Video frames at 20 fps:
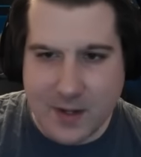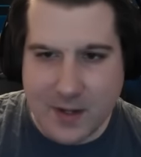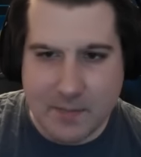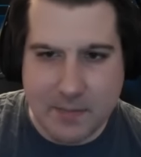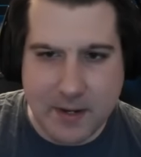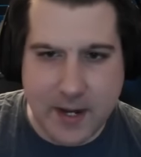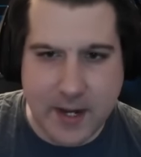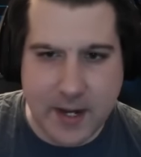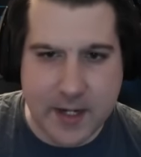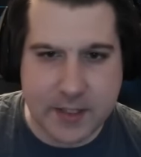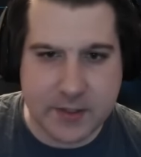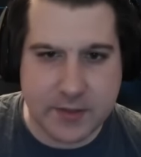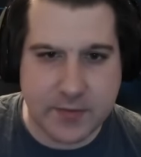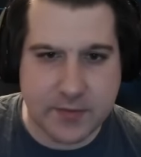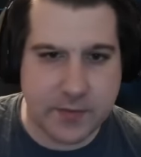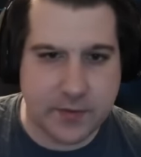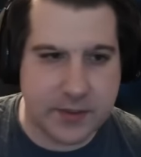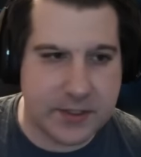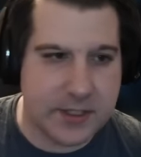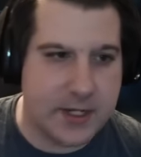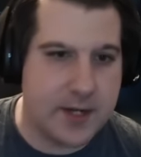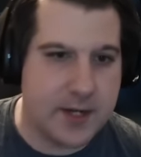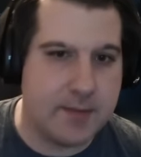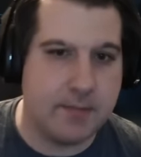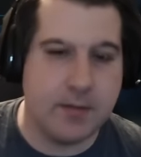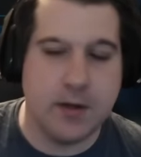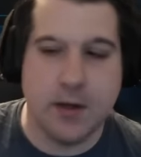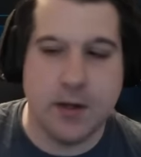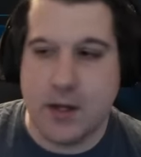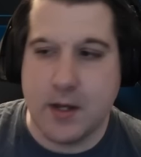Mechanics for the
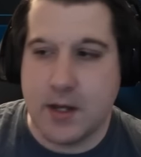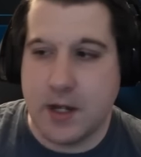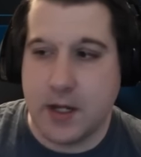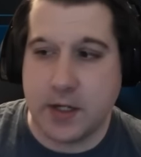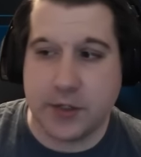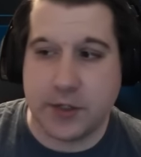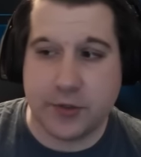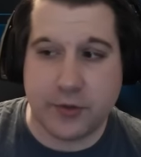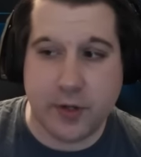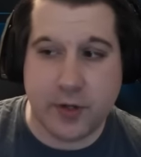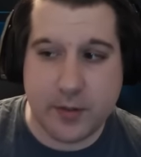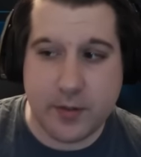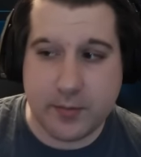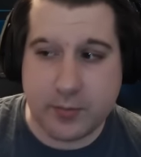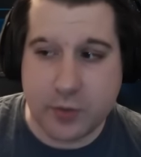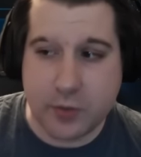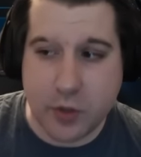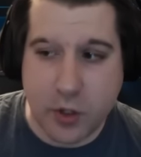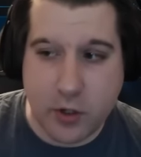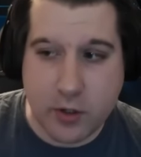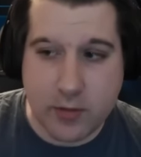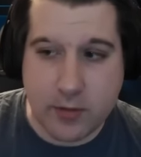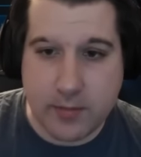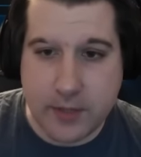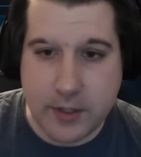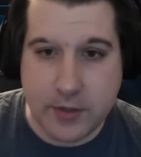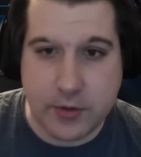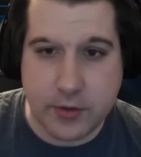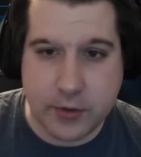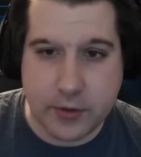team. Extreme turn
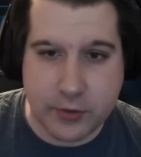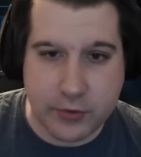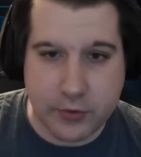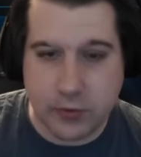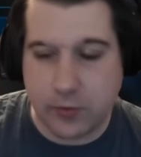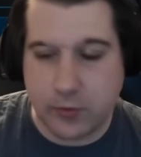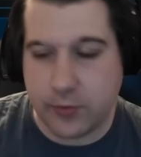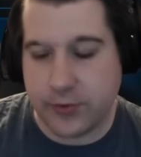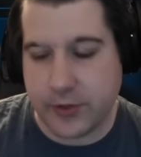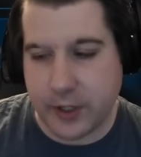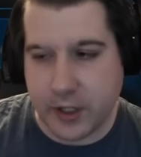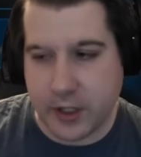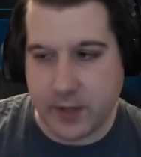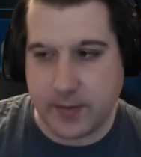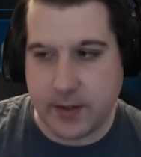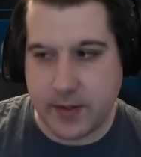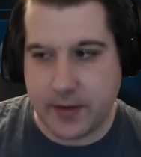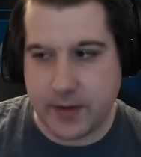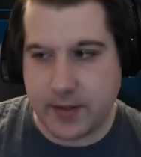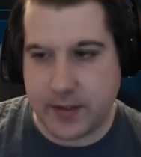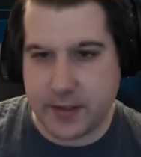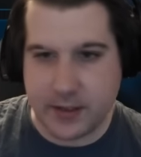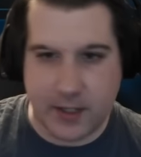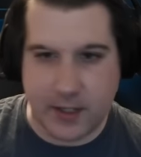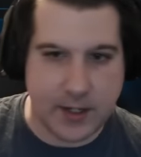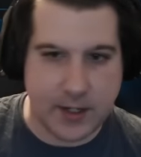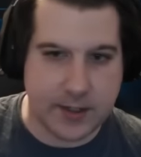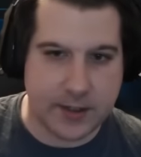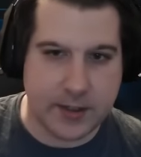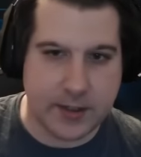meter control. We'll talk about in the
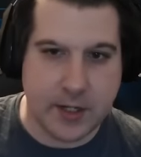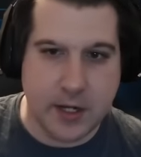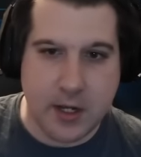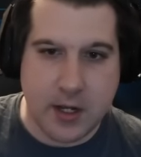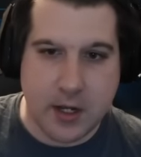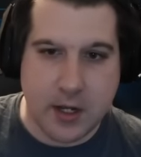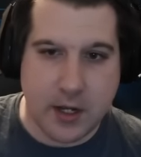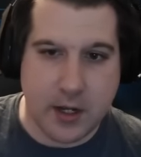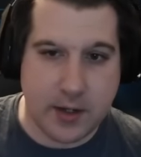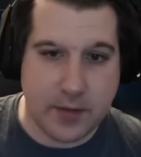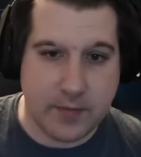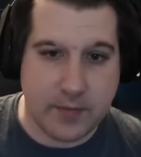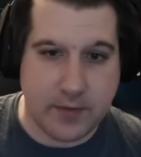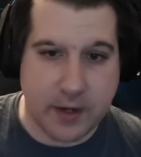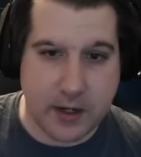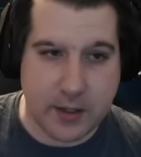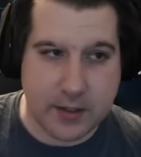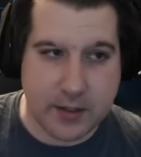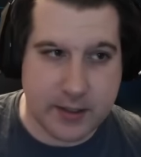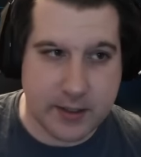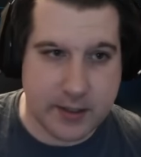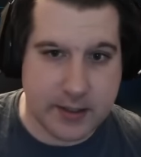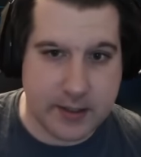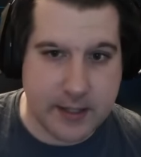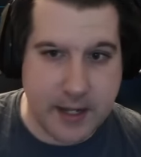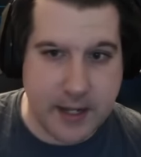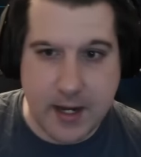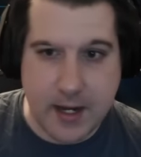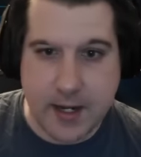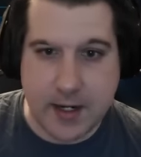Zetas. You've got a ton of
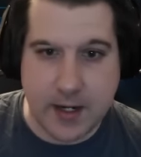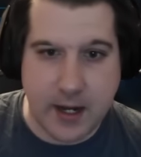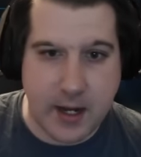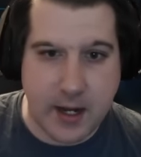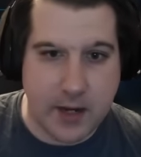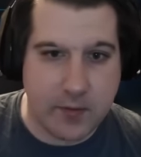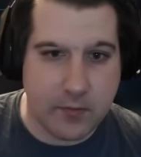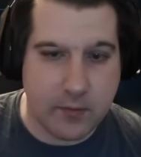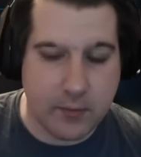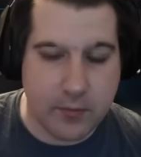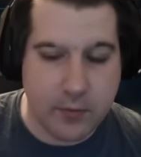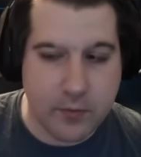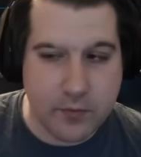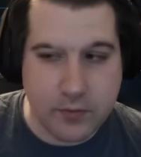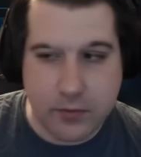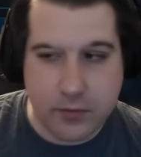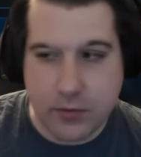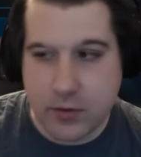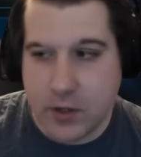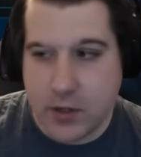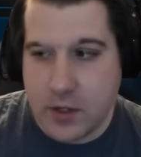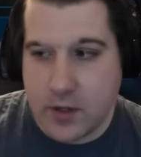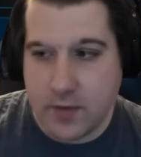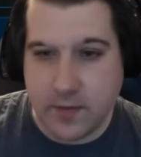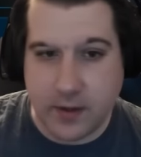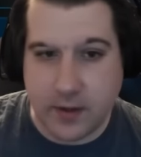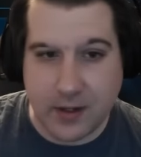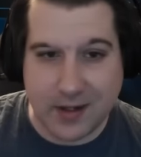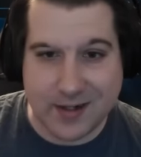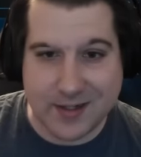gain and removal. You've
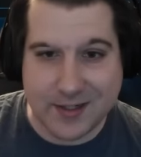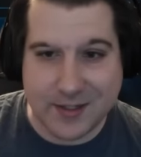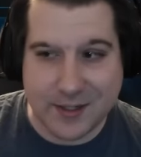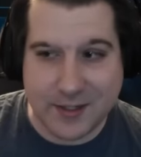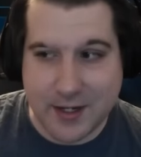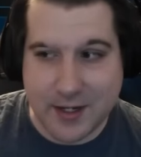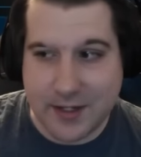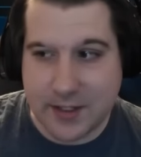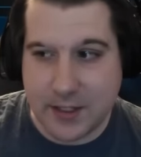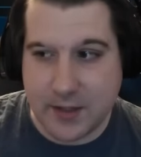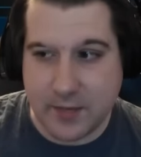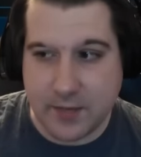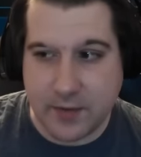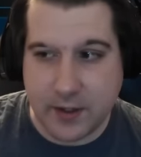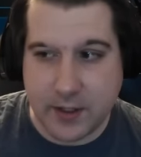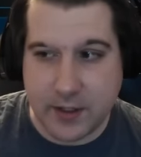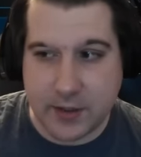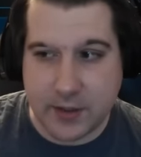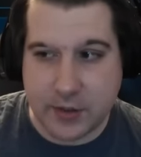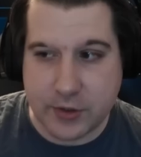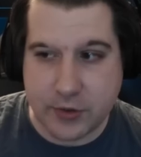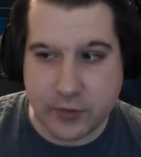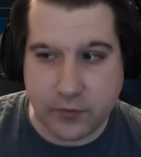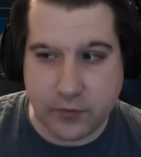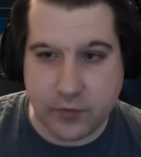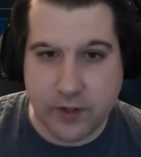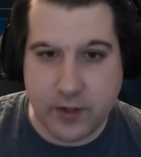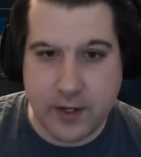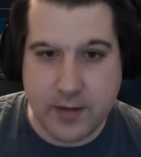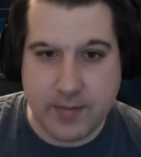got a lot of stuns, and you've got
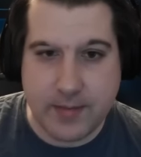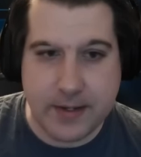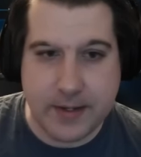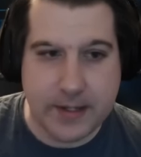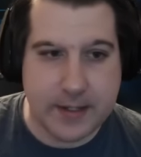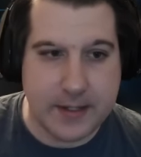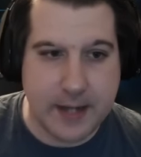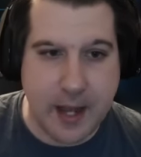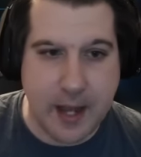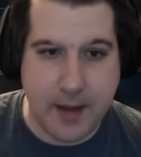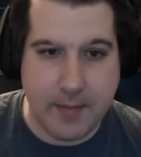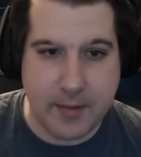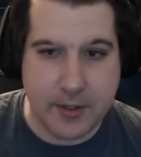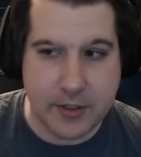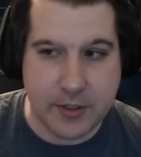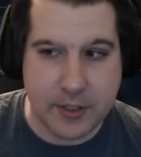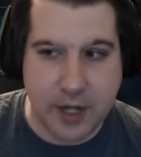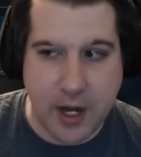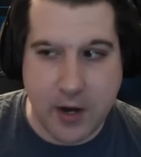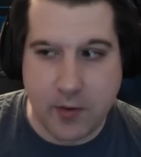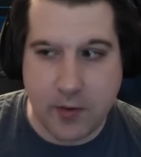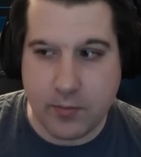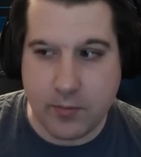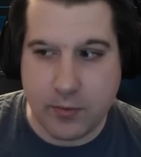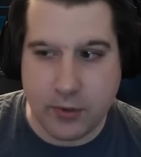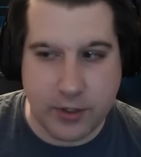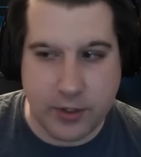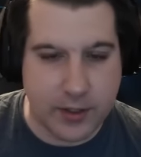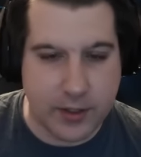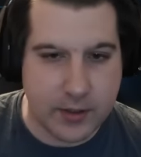extreme damage
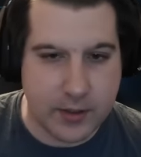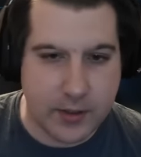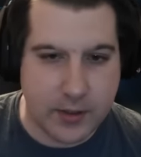output.